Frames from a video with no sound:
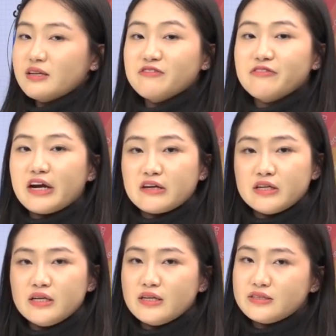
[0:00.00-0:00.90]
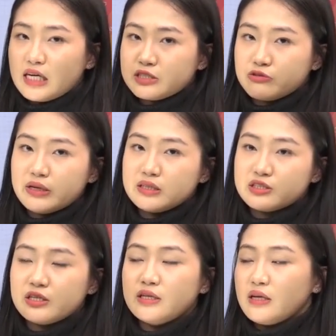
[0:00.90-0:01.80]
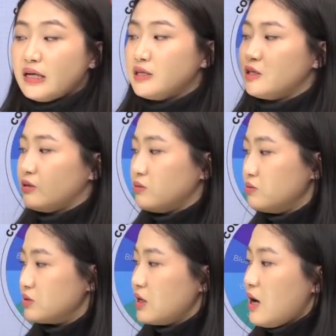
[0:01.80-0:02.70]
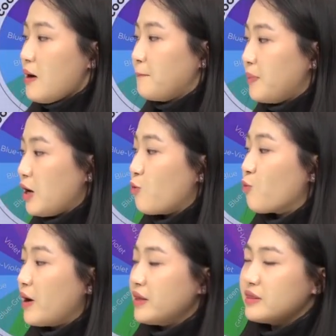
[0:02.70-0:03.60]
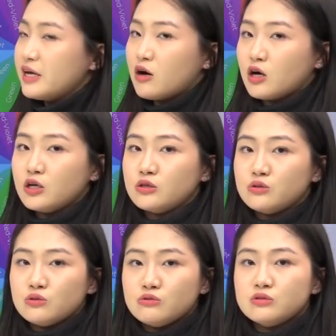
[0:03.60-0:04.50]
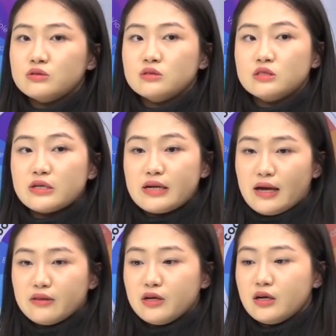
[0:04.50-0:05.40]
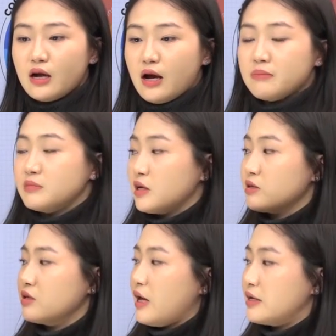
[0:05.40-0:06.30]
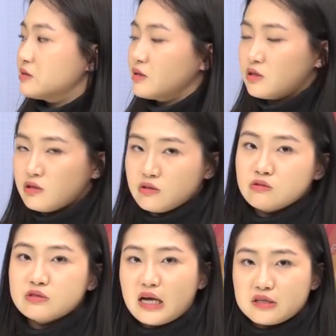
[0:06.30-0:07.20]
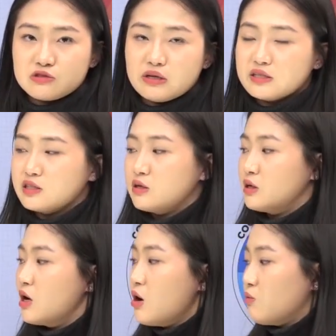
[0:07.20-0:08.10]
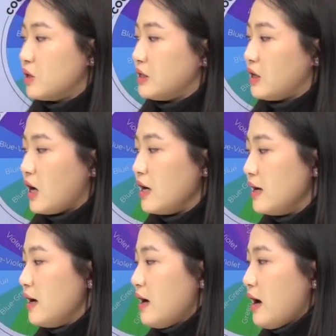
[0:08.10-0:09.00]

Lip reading: can vary in saturation and hues. But when they are used together, nonetheless, the hue, saturation, whatnot,